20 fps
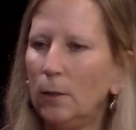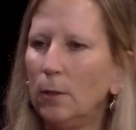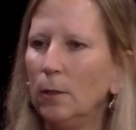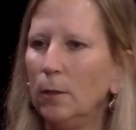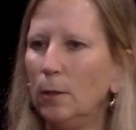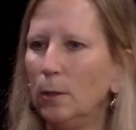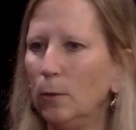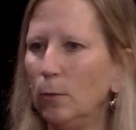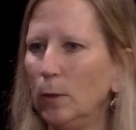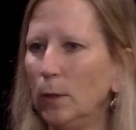to
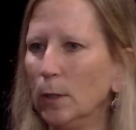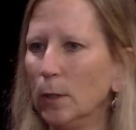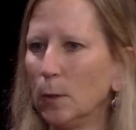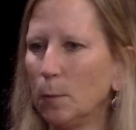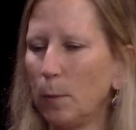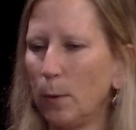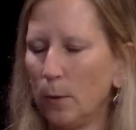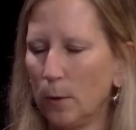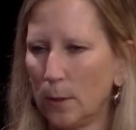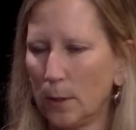do this
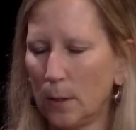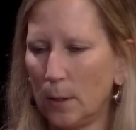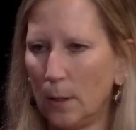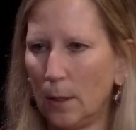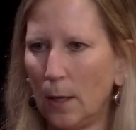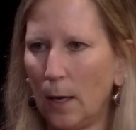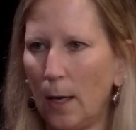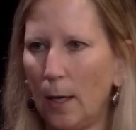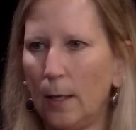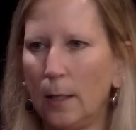
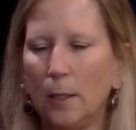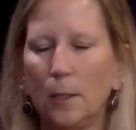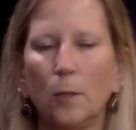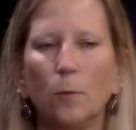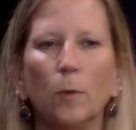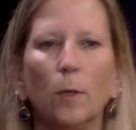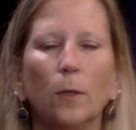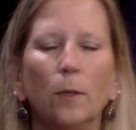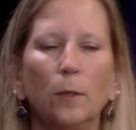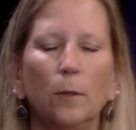
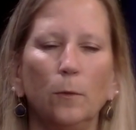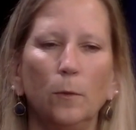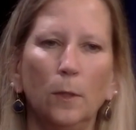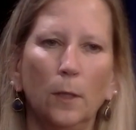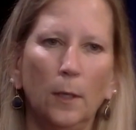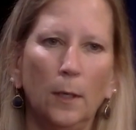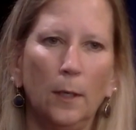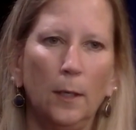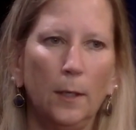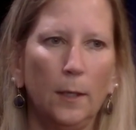personalized where you
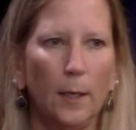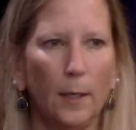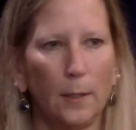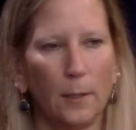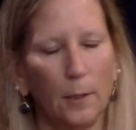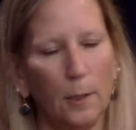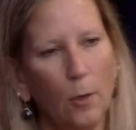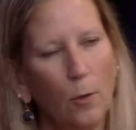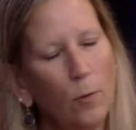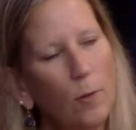get
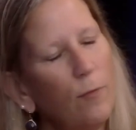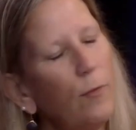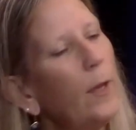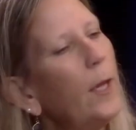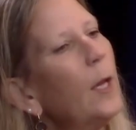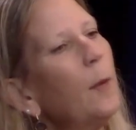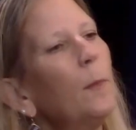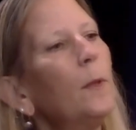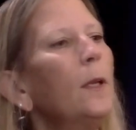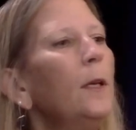to know the
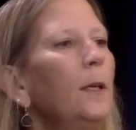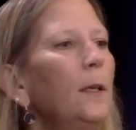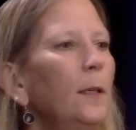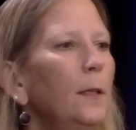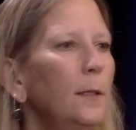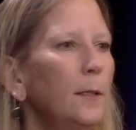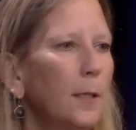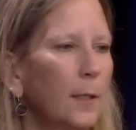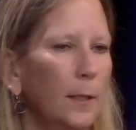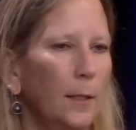families.